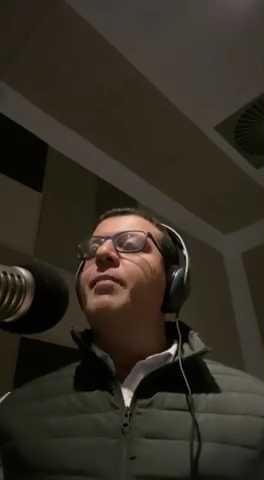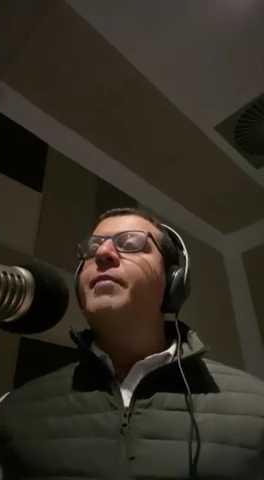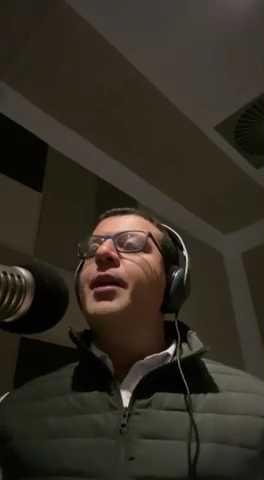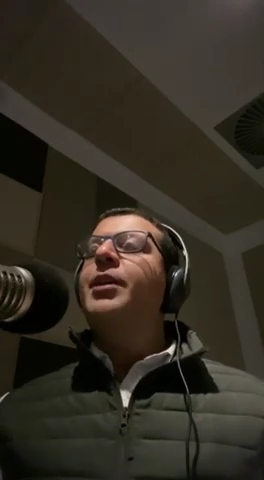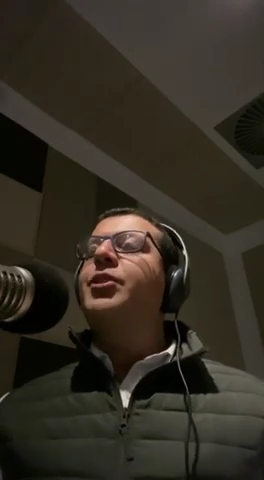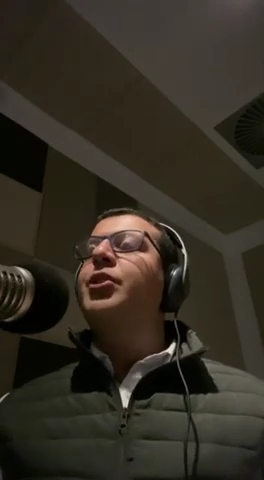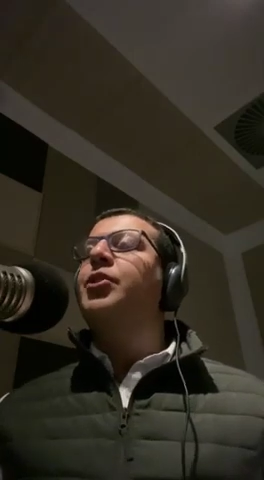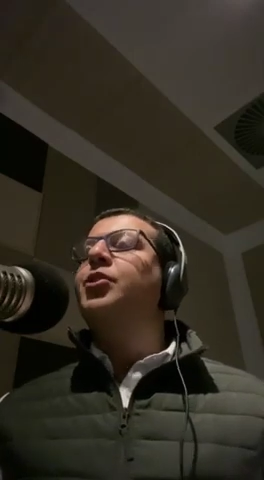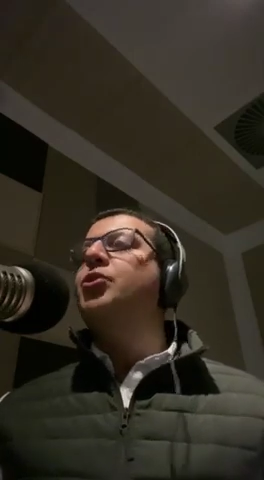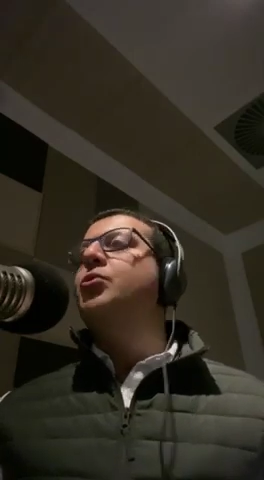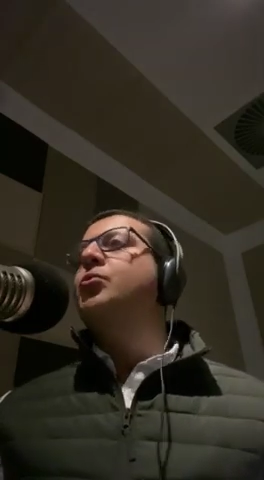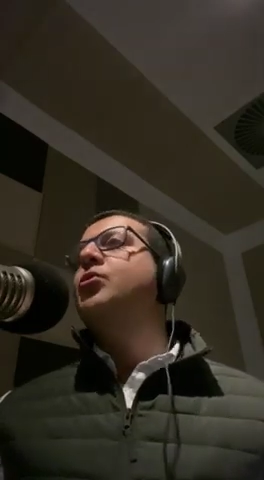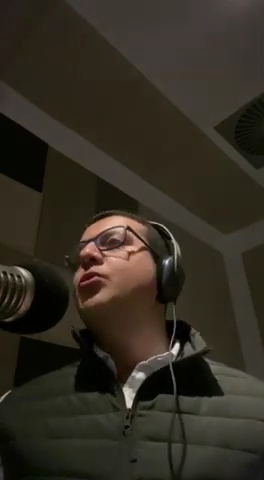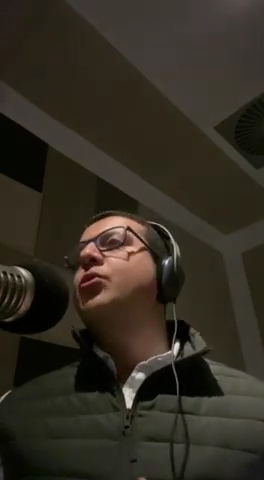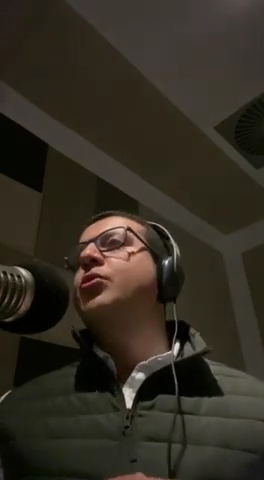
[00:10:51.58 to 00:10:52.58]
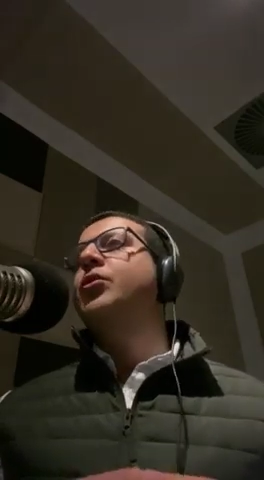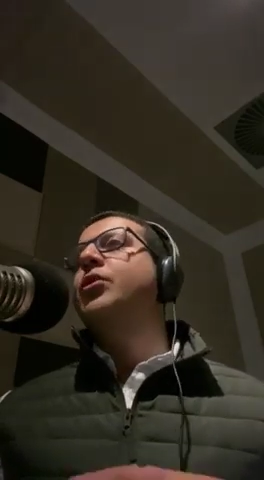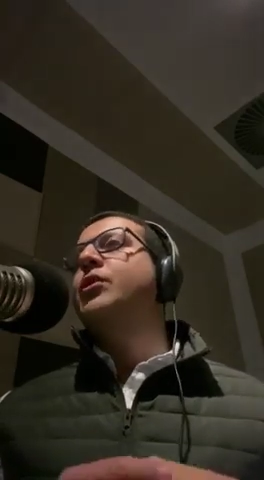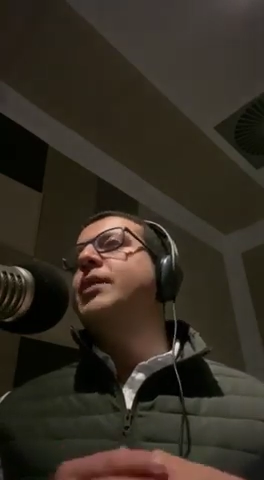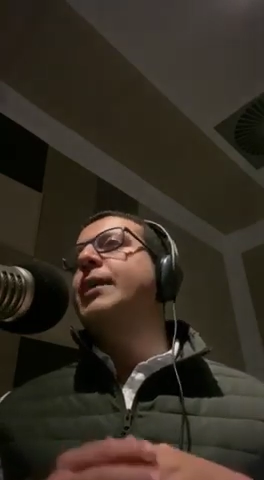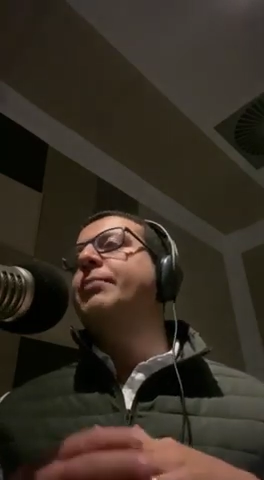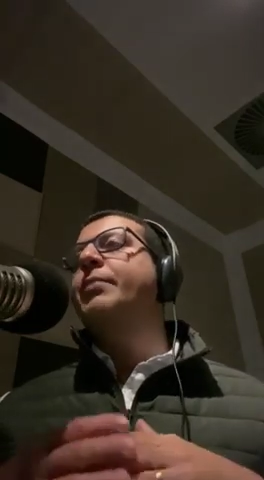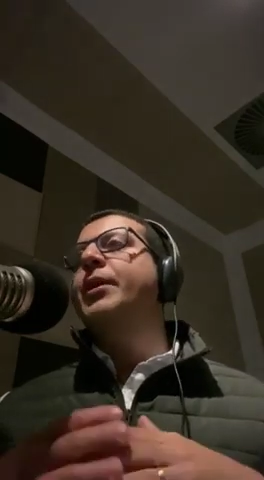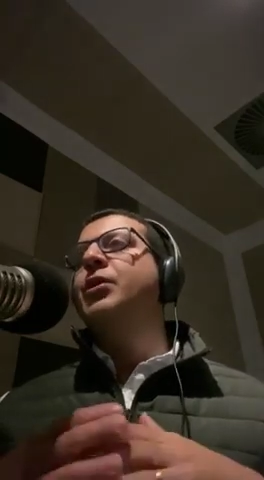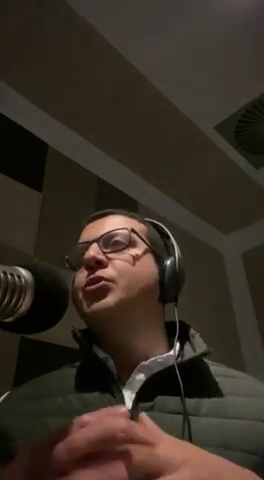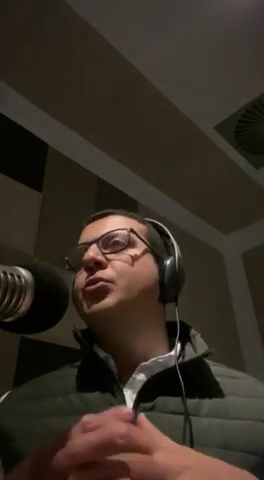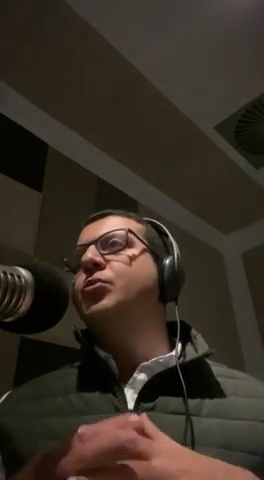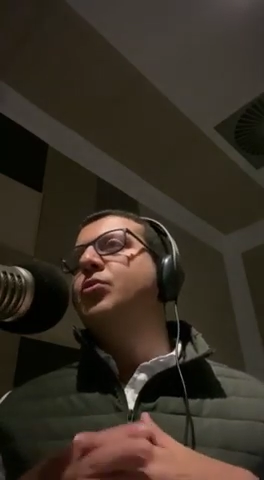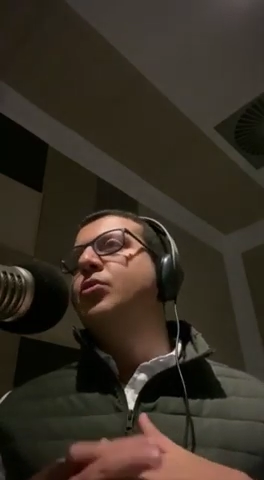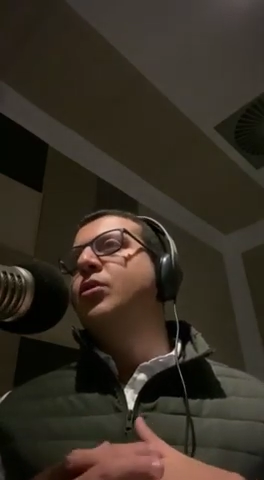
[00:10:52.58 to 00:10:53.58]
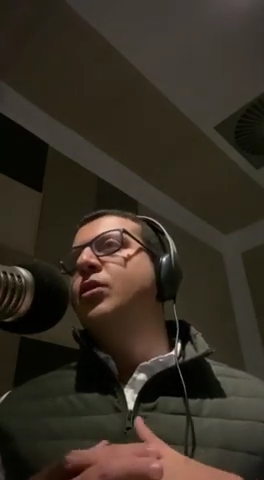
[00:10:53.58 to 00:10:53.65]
The magic juice or the sleeping juice.